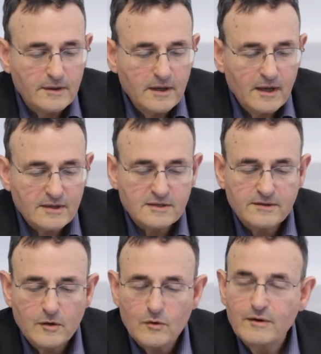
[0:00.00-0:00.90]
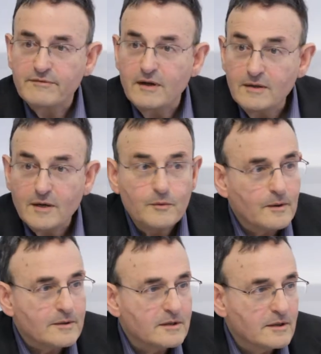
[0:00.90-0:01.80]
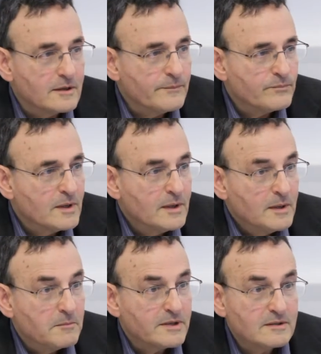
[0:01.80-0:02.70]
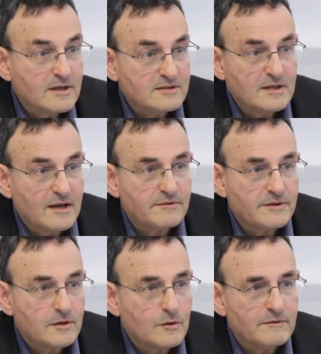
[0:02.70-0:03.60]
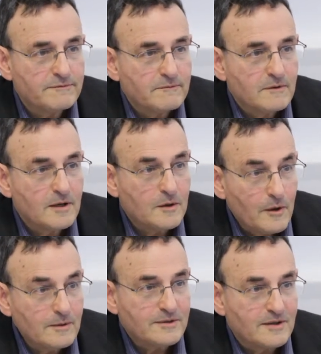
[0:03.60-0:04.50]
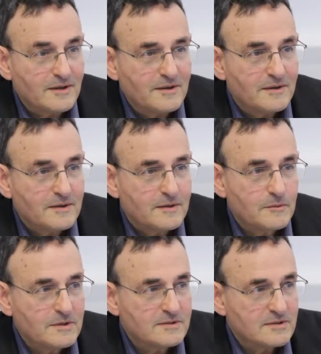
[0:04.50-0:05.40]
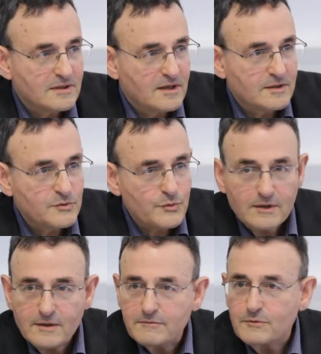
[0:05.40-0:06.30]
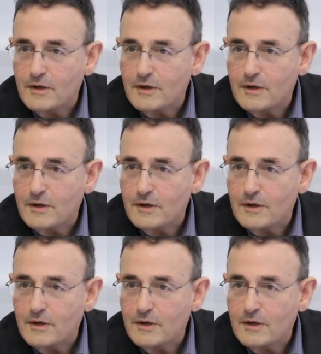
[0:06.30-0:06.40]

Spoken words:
He has a theory of inequality, but he doesn't have a theory of equality. There is a trend of